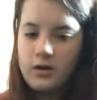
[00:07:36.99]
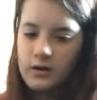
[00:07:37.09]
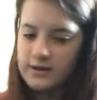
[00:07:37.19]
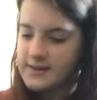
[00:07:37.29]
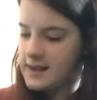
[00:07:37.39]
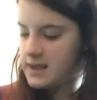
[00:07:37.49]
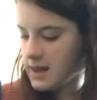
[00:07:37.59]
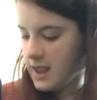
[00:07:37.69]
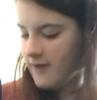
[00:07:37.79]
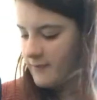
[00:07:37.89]
because then I can
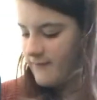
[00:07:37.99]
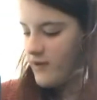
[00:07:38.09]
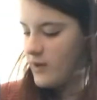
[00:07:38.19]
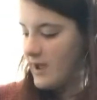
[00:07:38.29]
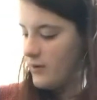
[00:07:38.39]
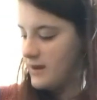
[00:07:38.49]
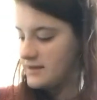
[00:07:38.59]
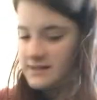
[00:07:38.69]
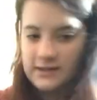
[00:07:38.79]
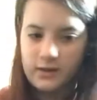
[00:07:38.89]
have my phone out and
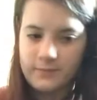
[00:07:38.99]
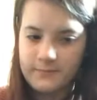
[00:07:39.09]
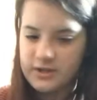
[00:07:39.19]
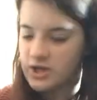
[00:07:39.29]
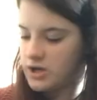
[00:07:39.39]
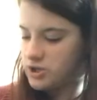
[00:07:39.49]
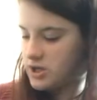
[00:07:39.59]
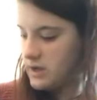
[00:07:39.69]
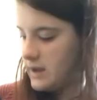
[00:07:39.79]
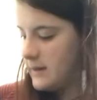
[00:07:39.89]
still be
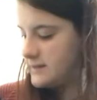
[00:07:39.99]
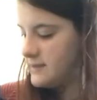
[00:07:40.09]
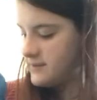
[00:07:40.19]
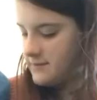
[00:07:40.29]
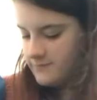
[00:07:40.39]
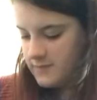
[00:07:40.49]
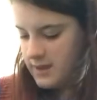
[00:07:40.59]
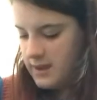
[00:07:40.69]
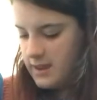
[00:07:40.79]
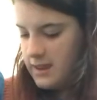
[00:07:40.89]
charging at the same time.
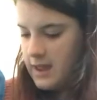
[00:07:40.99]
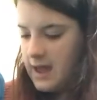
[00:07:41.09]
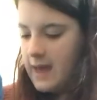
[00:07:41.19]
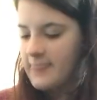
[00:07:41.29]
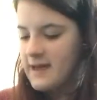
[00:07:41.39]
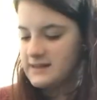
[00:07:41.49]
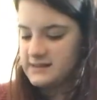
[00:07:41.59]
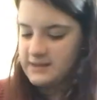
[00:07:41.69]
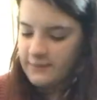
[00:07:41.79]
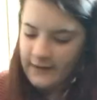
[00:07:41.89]
And
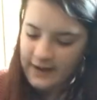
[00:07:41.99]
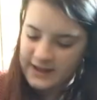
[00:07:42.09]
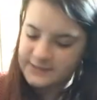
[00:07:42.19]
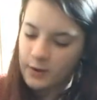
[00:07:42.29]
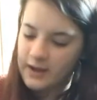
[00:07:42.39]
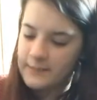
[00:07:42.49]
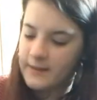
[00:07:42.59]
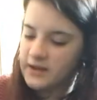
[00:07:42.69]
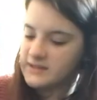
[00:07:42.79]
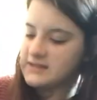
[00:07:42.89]
that's a really nice pocket,
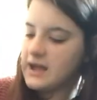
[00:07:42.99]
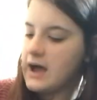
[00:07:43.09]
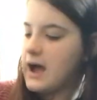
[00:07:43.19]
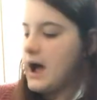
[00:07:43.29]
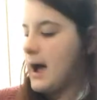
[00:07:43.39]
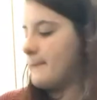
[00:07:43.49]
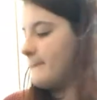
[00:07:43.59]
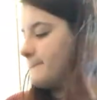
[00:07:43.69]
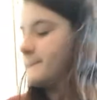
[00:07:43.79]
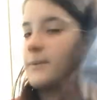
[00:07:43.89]
because
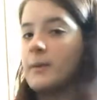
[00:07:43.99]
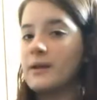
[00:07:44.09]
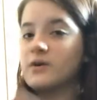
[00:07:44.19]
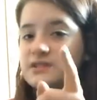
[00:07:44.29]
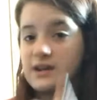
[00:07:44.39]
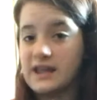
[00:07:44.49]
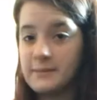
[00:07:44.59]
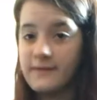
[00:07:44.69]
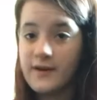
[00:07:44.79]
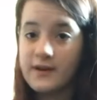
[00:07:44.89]
I'm probably also going to keep
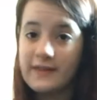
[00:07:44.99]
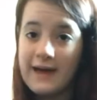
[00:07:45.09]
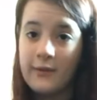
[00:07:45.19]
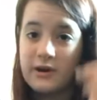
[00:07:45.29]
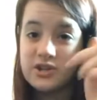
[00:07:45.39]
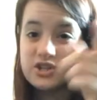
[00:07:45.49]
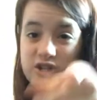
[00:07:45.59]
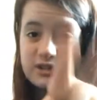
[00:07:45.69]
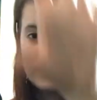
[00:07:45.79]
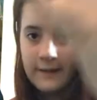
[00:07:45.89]
my phone in there,
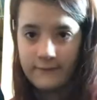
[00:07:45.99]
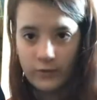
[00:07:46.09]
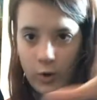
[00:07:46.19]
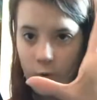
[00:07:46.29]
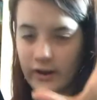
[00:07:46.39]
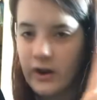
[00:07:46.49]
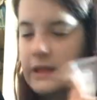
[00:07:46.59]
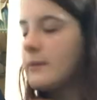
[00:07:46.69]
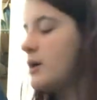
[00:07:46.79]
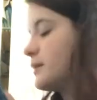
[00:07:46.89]
which I'm recording on at the
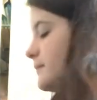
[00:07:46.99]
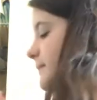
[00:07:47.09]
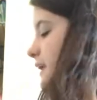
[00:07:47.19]
moment,